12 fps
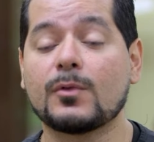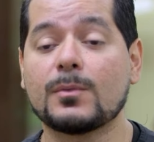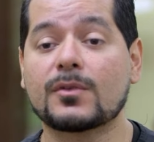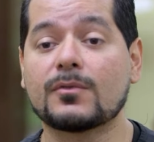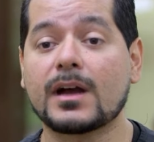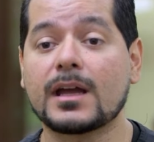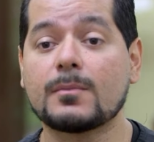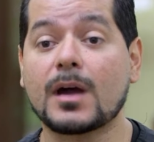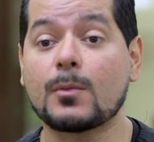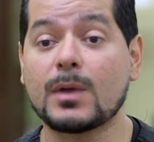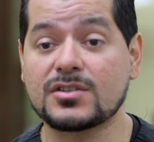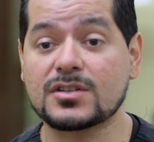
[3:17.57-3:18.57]
We provide
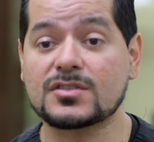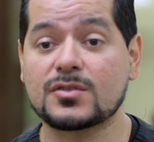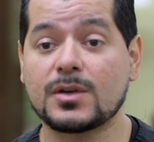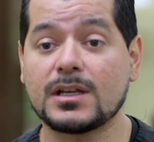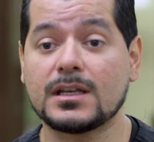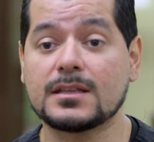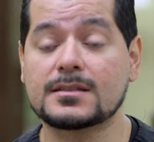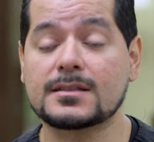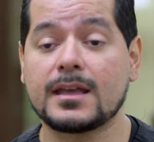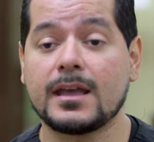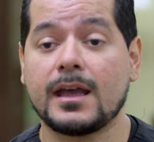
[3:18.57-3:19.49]
biometric screenings